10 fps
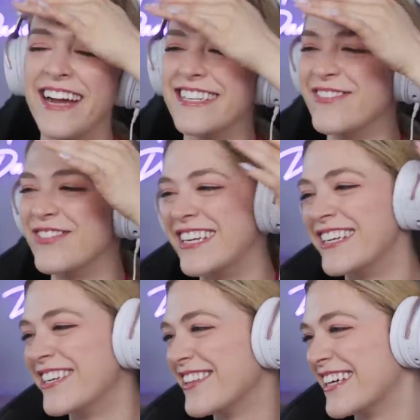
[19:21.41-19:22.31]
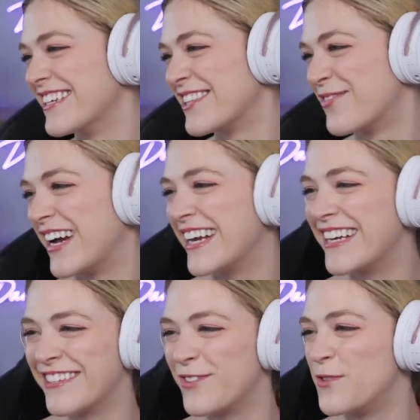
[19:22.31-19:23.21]
I didn't mean to do this, but it
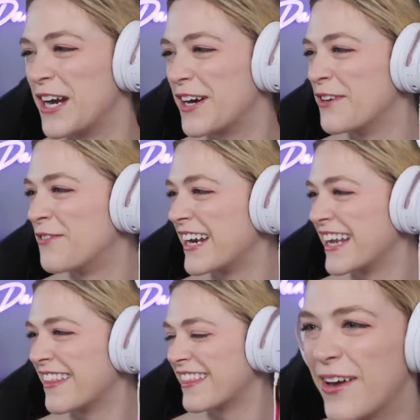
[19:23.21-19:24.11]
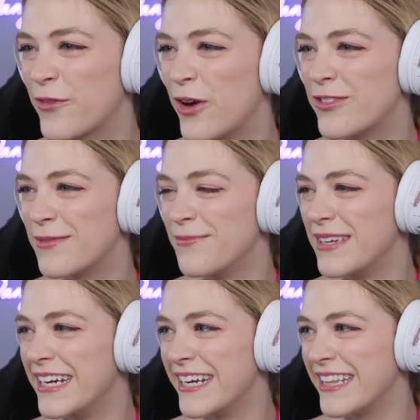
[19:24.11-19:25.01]
is very funny that that Rose
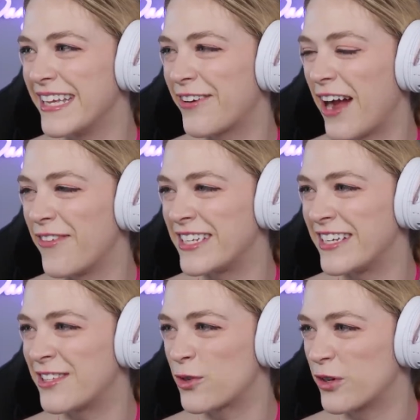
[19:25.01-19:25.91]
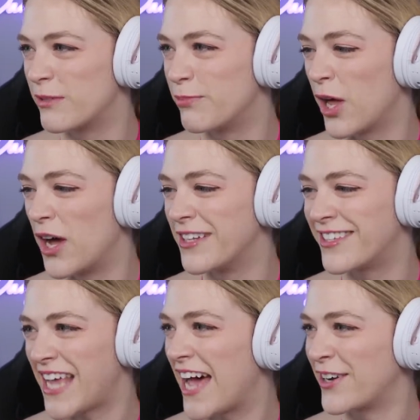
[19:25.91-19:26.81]
immediately gravitates towards blonde,
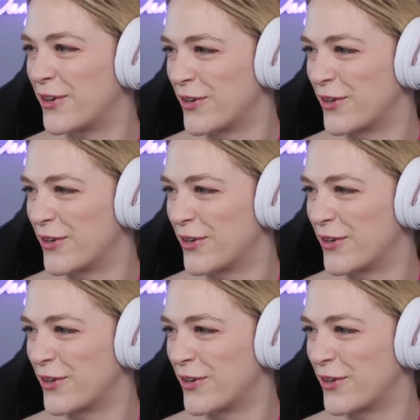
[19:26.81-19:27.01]
sad